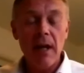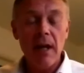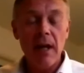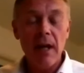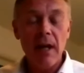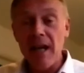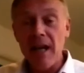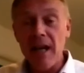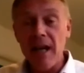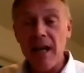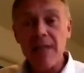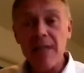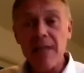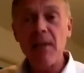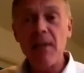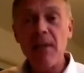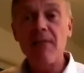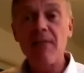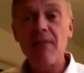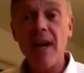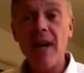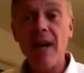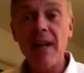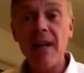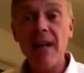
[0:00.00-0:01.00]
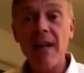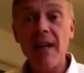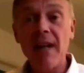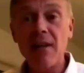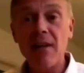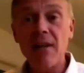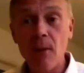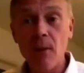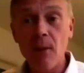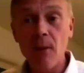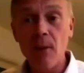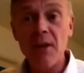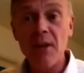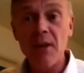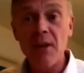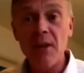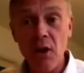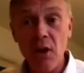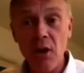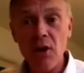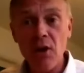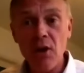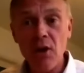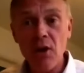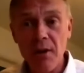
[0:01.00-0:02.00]
And he asked me if I'd like to come to
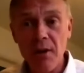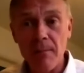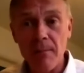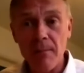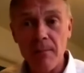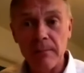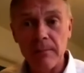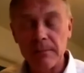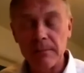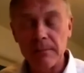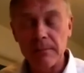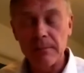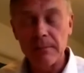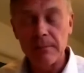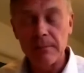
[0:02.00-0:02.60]
church with him.